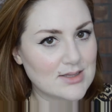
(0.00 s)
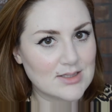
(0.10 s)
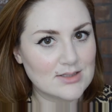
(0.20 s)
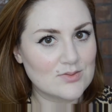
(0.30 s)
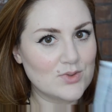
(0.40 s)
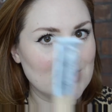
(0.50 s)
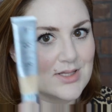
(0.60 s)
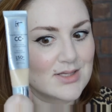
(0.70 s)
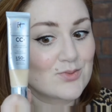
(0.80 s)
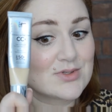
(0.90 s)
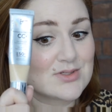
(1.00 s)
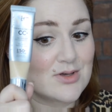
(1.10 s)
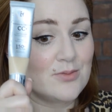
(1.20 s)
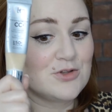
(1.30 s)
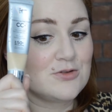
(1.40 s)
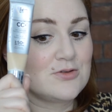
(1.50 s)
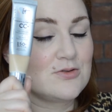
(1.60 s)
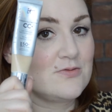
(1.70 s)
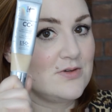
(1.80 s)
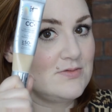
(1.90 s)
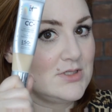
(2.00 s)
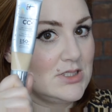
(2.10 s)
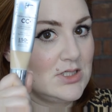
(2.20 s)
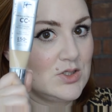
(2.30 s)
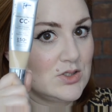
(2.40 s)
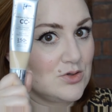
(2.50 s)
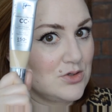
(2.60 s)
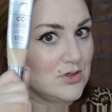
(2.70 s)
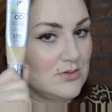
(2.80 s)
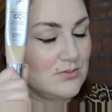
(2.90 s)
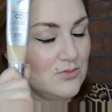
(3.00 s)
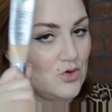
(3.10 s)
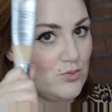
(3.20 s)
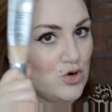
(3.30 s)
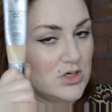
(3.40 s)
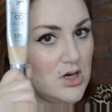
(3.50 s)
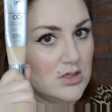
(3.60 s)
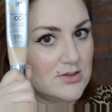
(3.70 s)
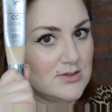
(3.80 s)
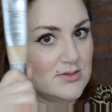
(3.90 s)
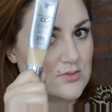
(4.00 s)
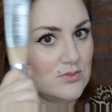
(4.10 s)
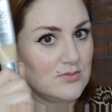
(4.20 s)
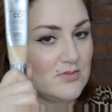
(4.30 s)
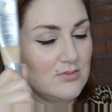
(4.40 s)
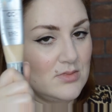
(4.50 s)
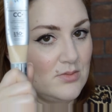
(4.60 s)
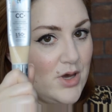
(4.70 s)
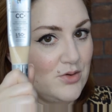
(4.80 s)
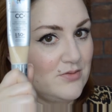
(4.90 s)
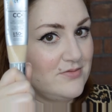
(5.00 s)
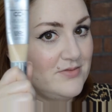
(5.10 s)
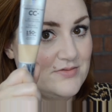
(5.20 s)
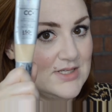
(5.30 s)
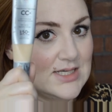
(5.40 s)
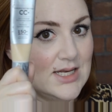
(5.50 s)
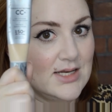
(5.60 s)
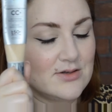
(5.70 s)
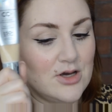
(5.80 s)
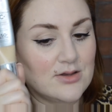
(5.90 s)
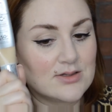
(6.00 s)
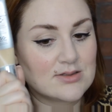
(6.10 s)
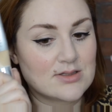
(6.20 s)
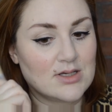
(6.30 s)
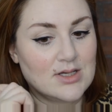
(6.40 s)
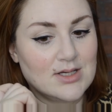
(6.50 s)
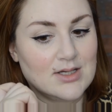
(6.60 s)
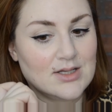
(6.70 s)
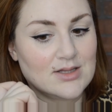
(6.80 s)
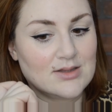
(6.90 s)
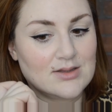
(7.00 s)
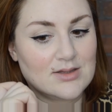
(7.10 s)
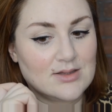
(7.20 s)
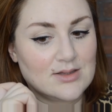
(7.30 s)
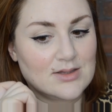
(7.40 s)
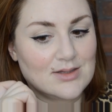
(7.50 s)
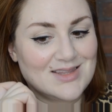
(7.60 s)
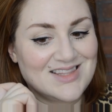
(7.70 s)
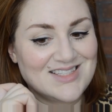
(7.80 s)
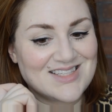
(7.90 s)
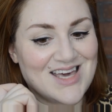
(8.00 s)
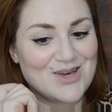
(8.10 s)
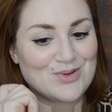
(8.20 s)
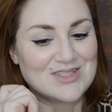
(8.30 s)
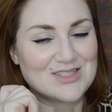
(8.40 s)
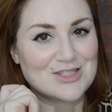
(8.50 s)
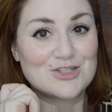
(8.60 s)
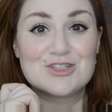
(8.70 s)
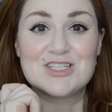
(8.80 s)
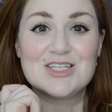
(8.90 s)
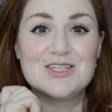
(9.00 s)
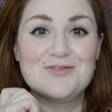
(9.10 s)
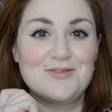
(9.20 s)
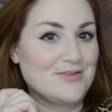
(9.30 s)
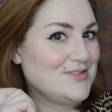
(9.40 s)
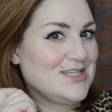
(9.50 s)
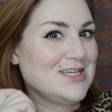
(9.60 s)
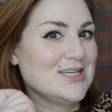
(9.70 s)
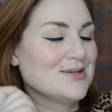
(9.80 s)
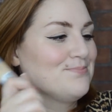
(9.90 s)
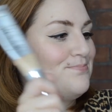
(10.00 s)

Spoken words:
This one I think was almost 50 or more dollars, about 50 Canadian dollars. This guy was $13.50.